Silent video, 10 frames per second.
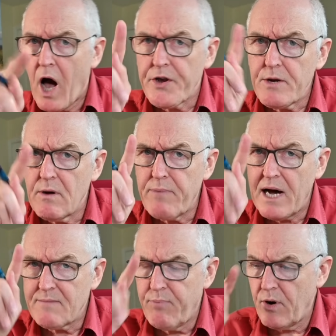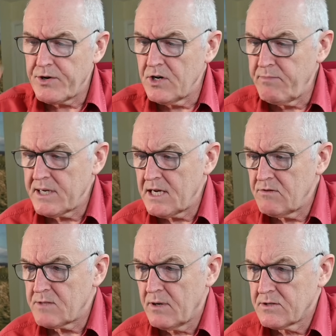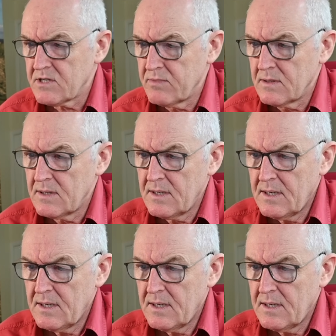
Aren't you a bad boy? You're being irresponsible.